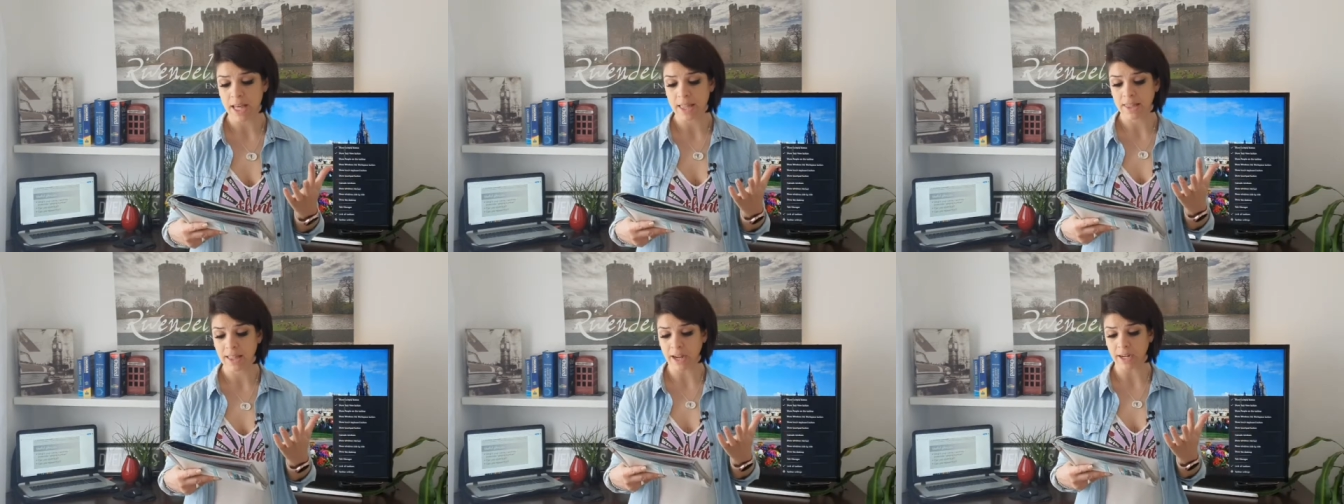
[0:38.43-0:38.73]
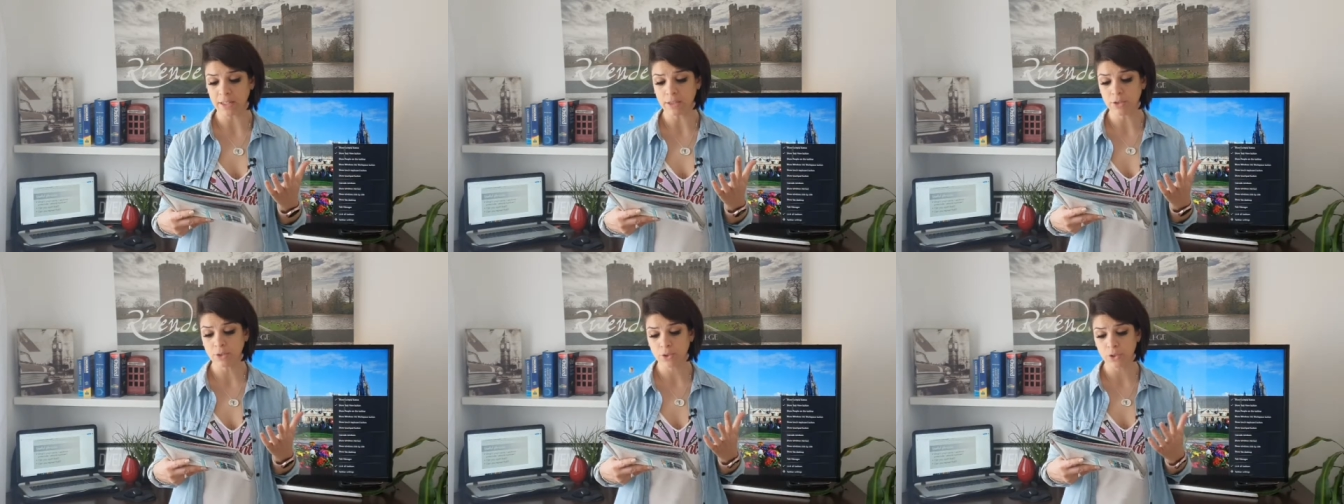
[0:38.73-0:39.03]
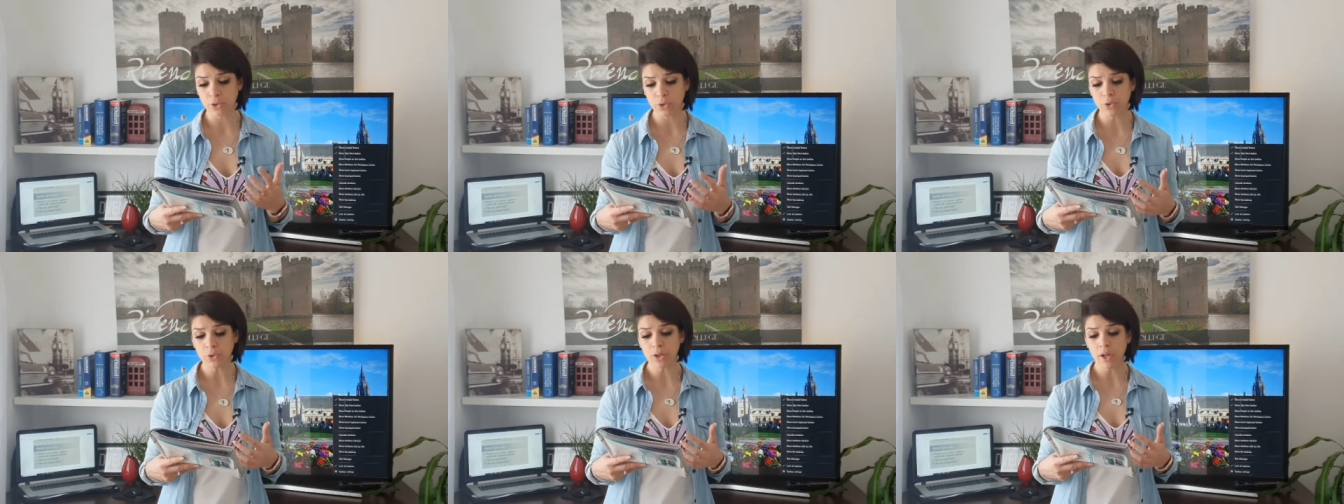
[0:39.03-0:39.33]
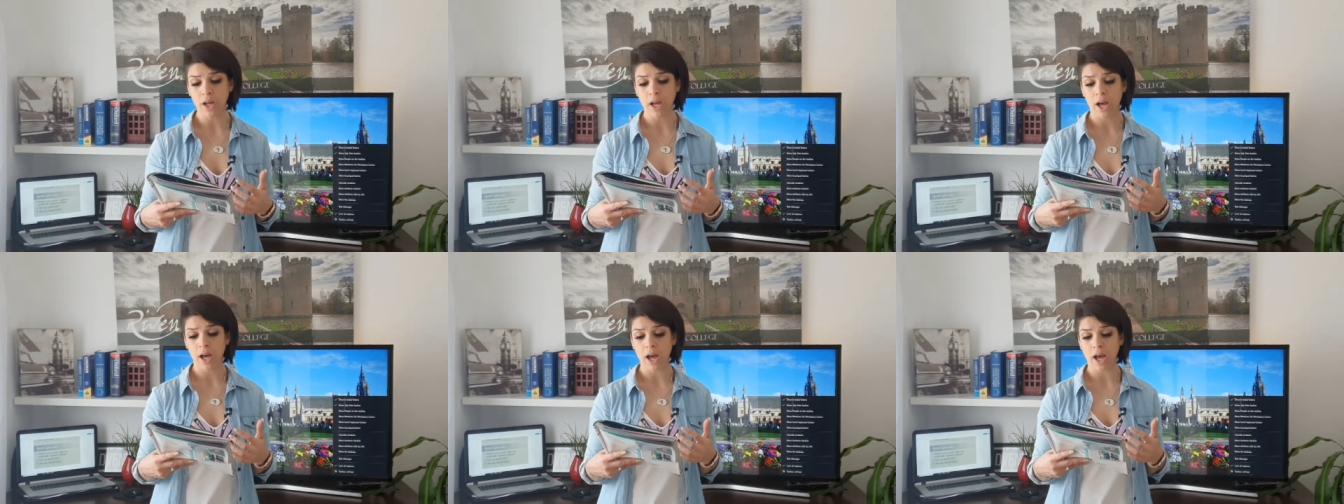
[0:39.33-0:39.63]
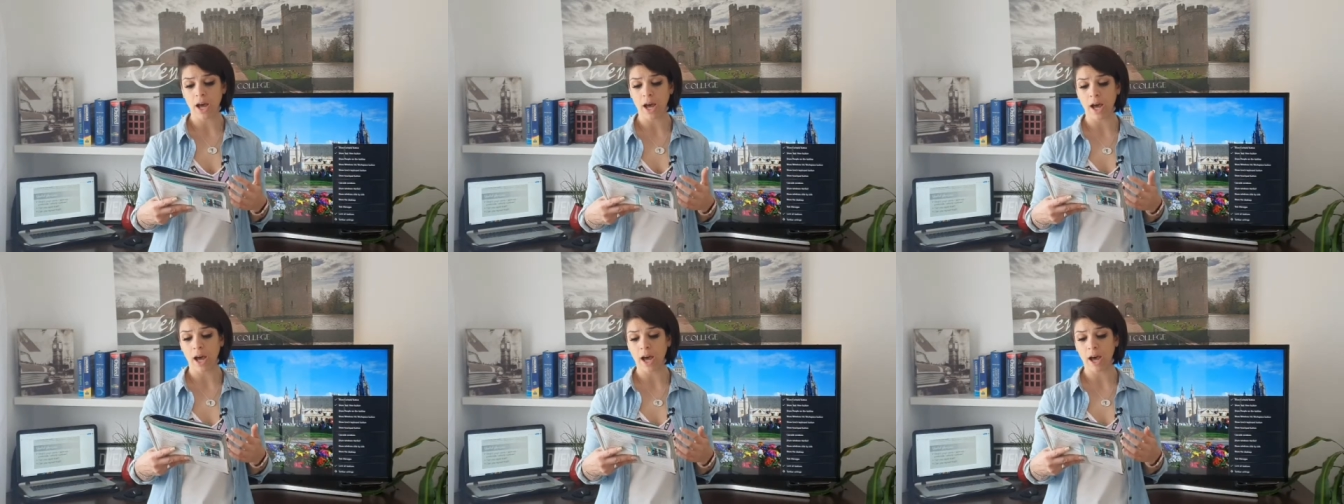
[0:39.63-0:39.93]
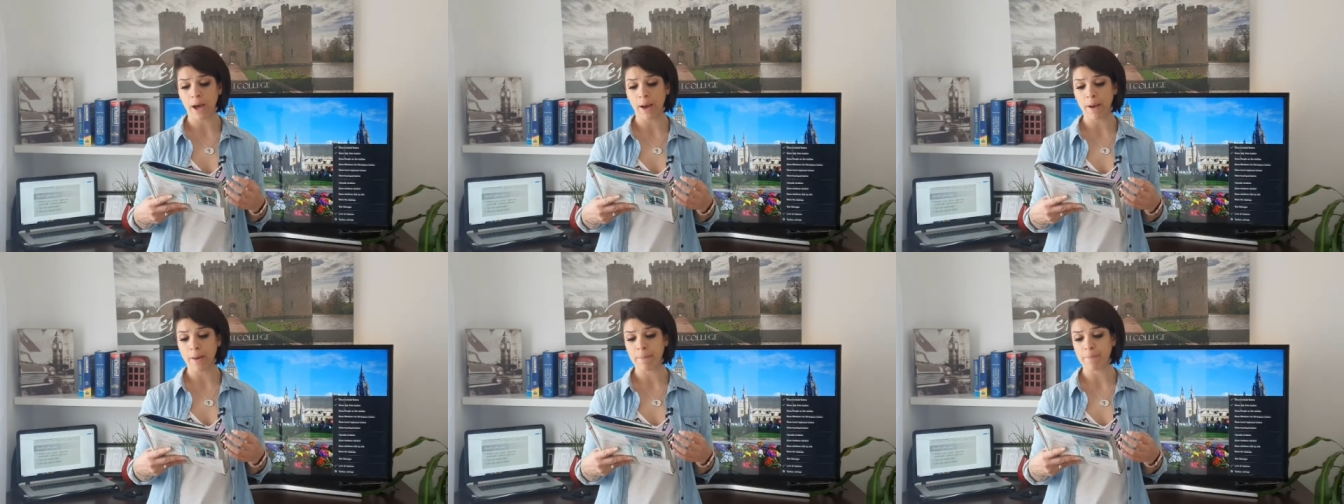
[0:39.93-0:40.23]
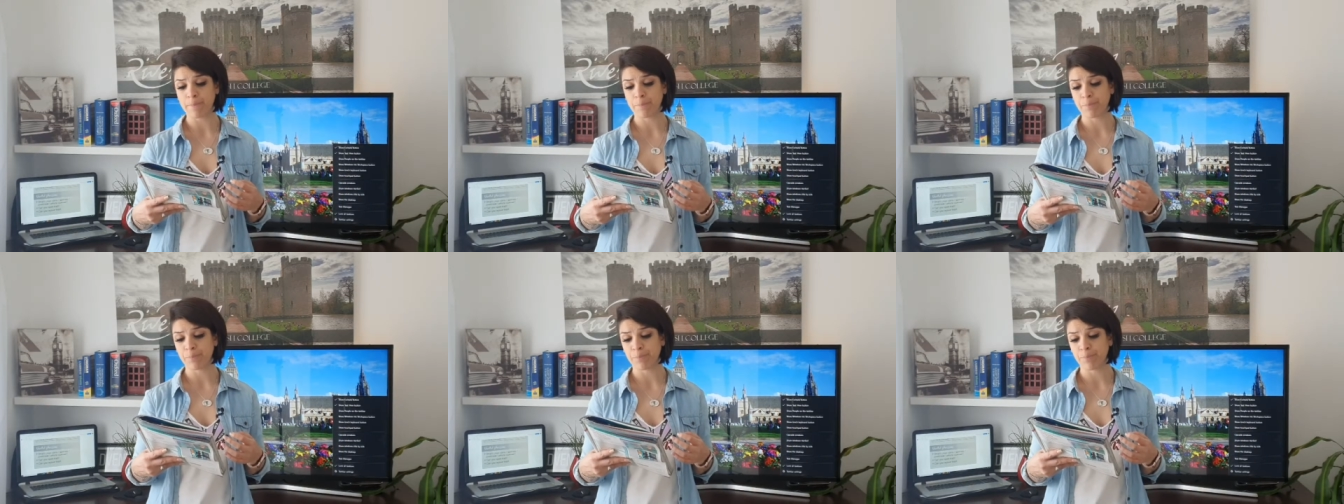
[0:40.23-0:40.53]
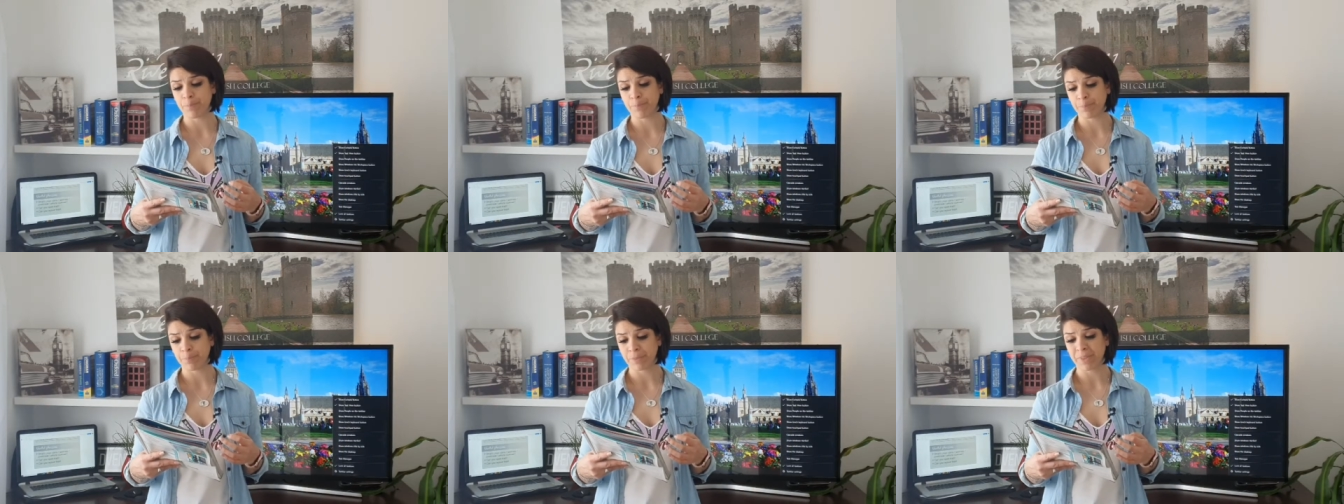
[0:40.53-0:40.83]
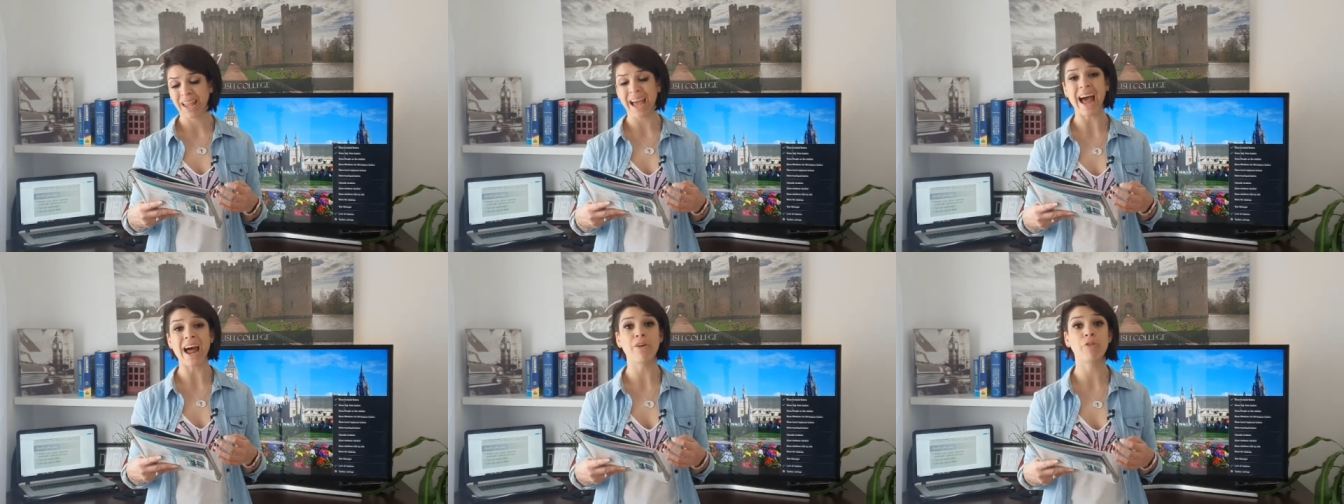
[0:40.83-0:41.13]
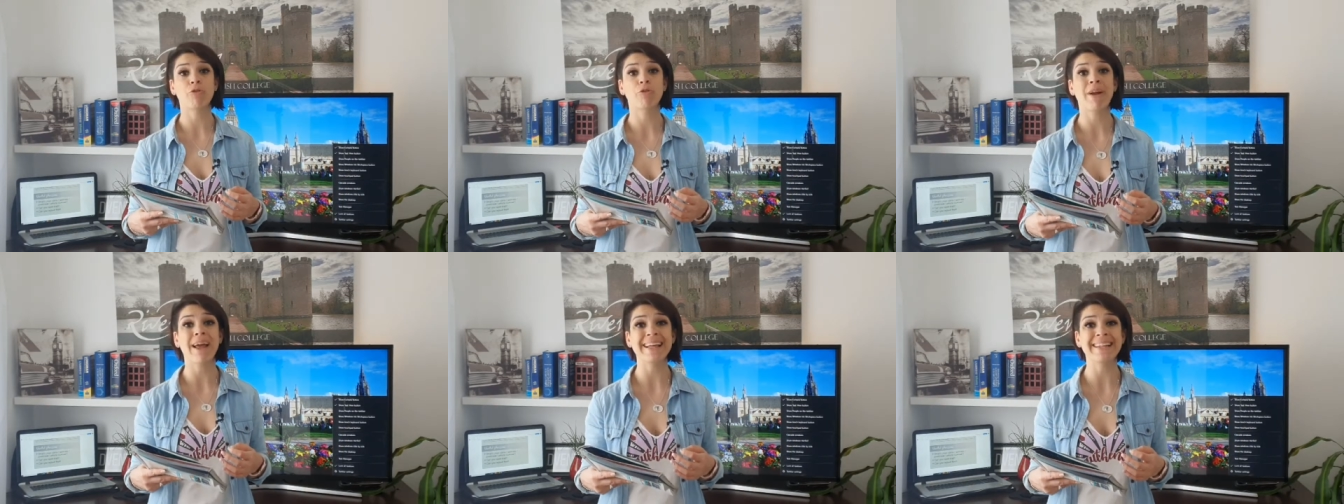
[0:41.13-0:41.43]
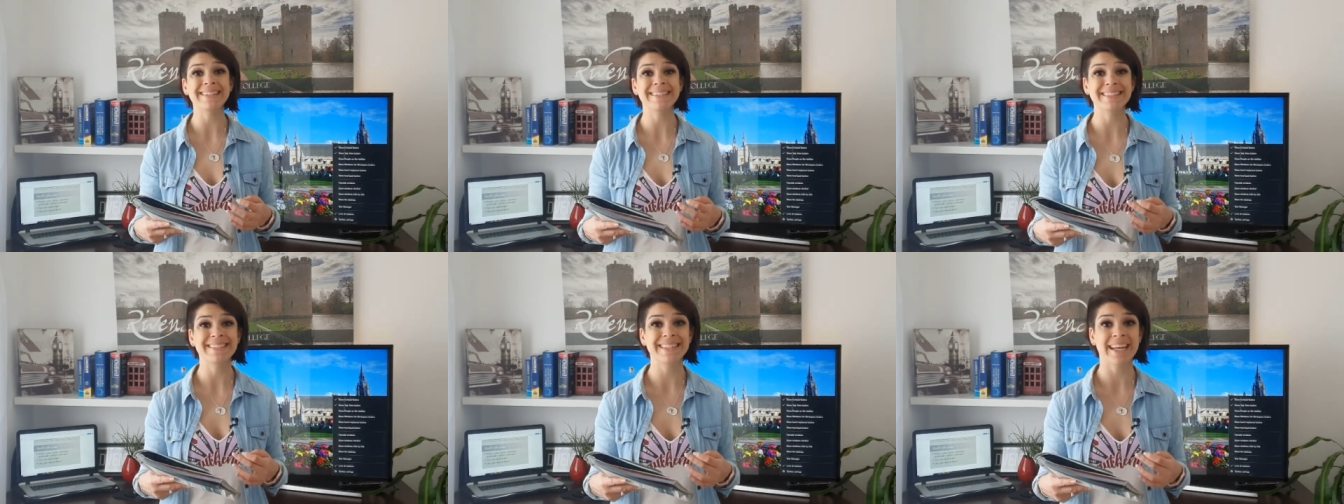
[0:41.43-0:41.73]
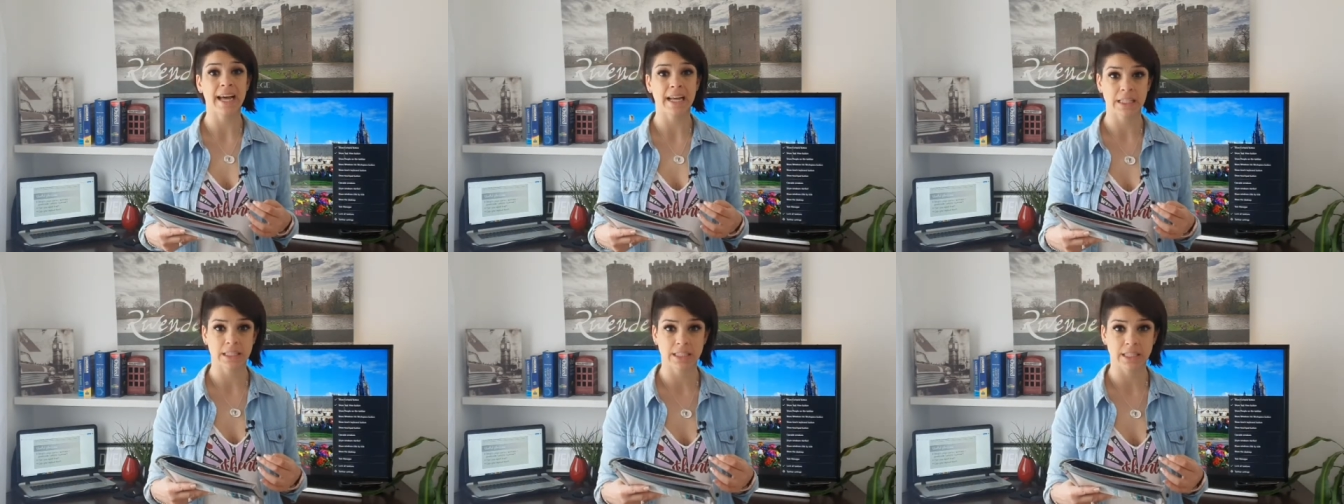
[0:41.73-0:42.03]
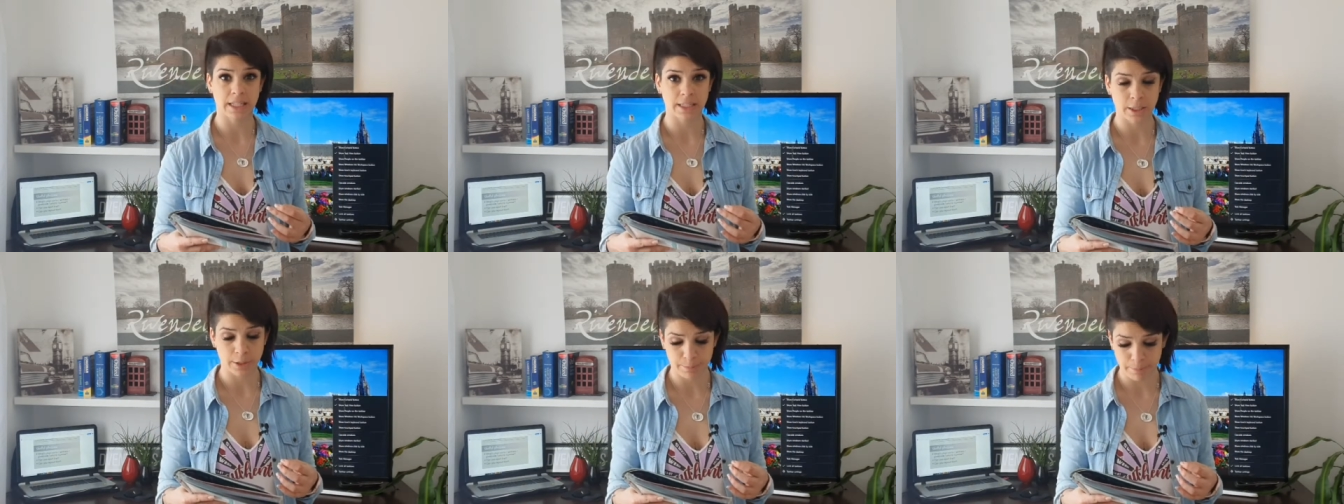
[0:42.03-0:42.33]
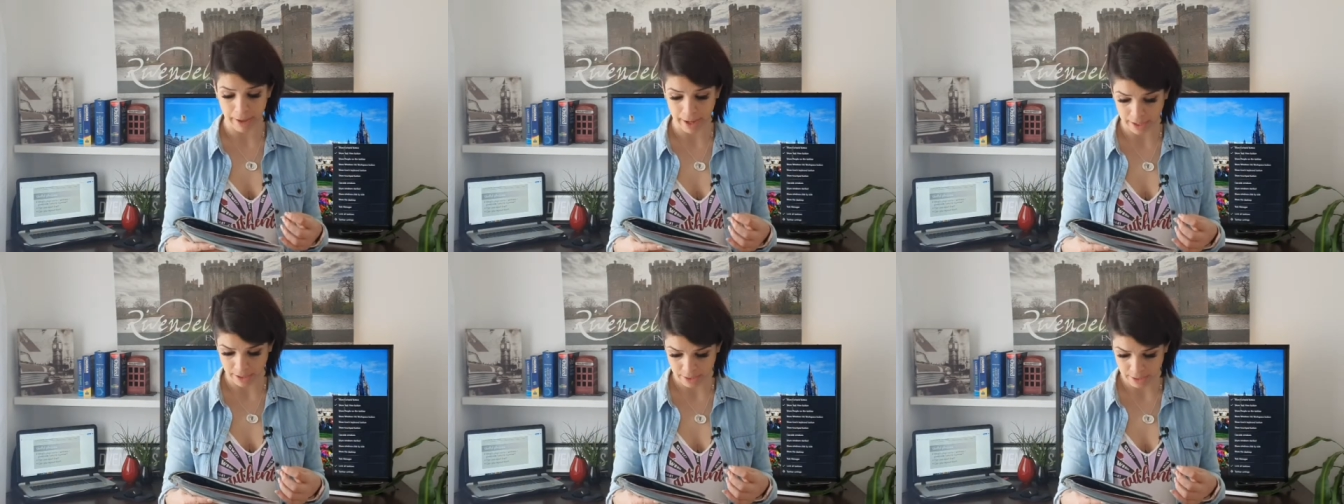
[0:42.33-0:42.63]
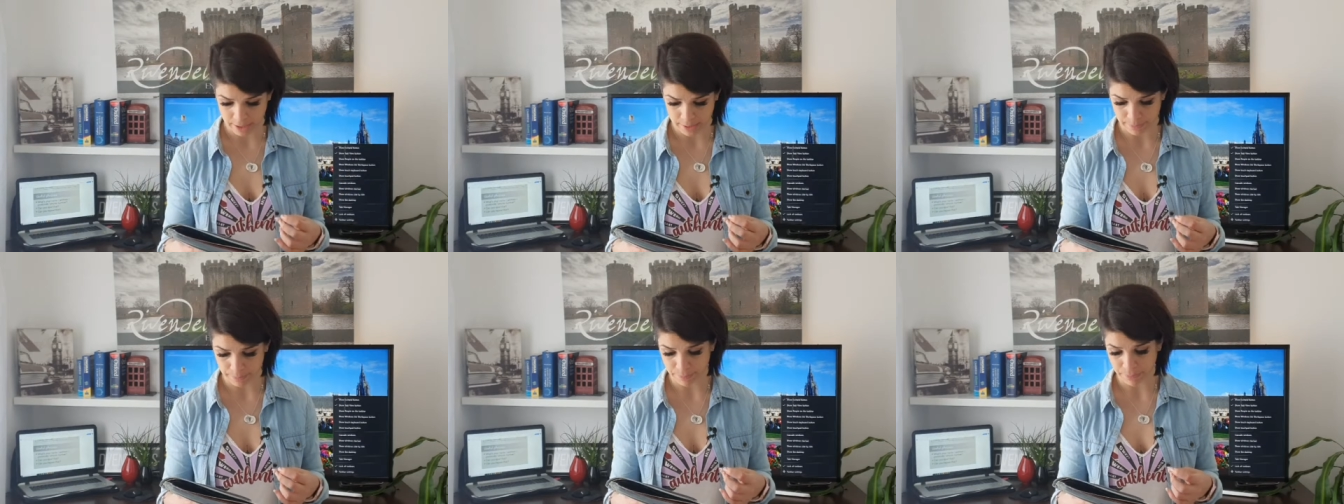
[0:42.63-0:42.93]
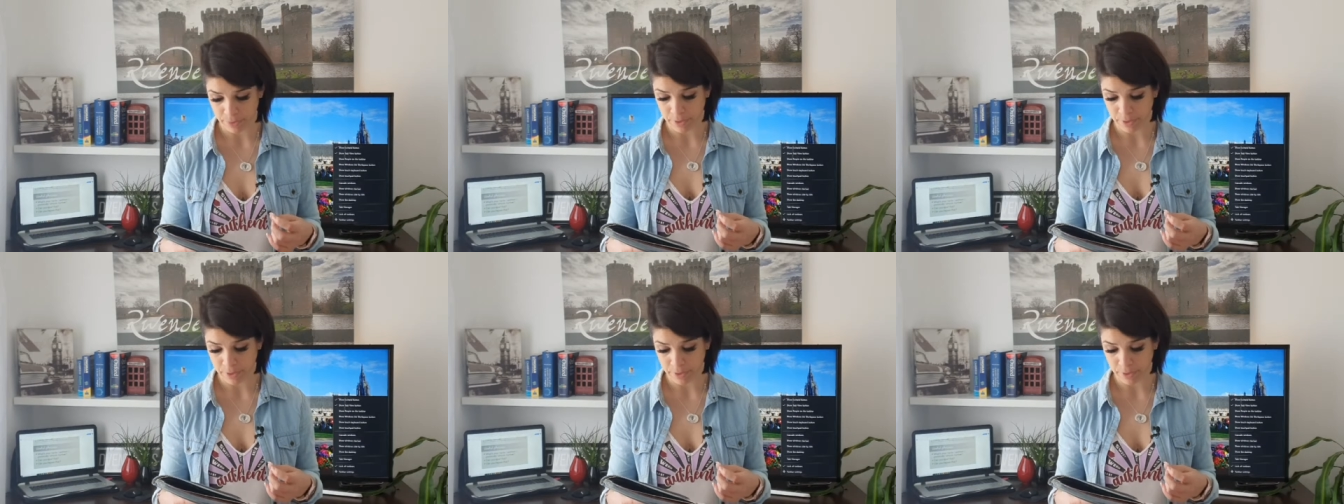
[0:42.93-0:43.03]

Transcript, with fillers: that is to um, arrest a suspect.